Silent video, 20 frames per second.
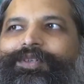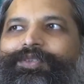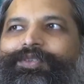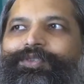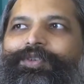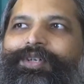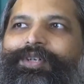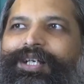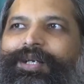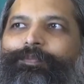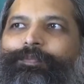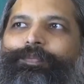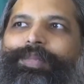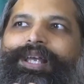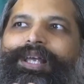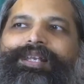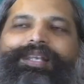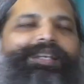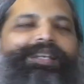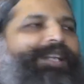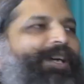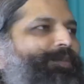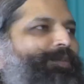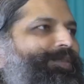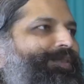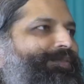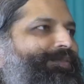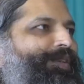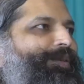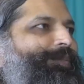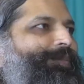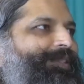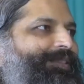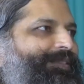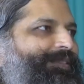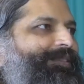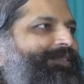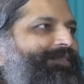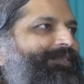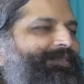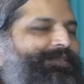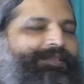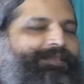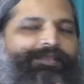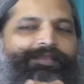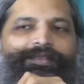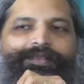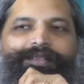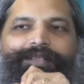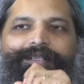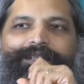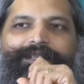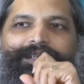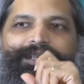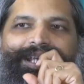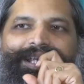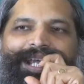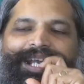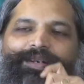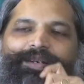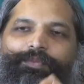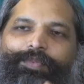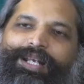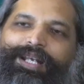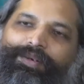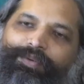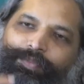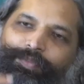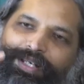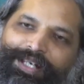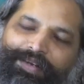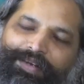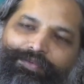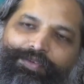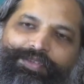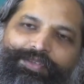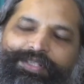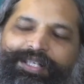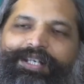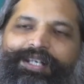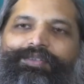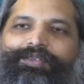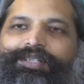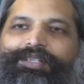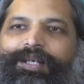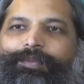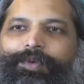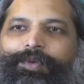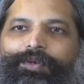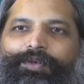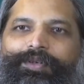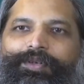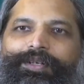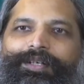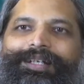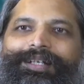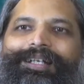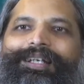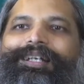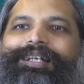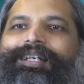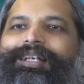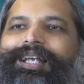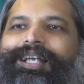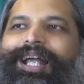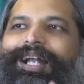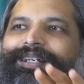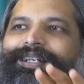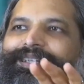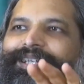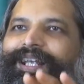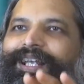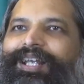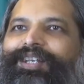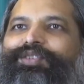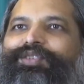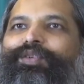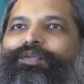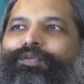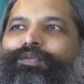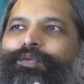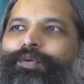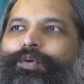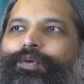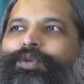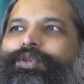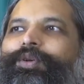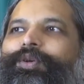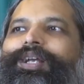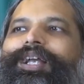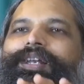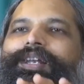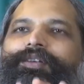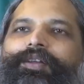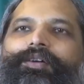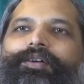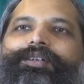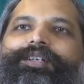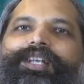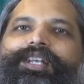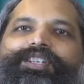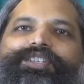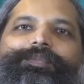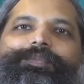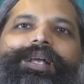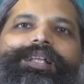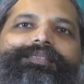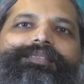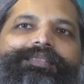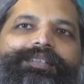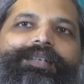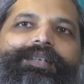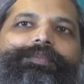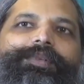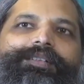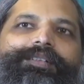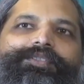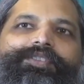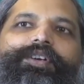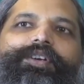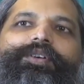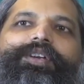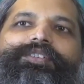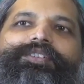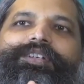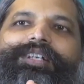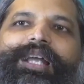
So you're comparing now performances. And when we have to say to them, look, at the age of four, you cannot teach math tables. You're going to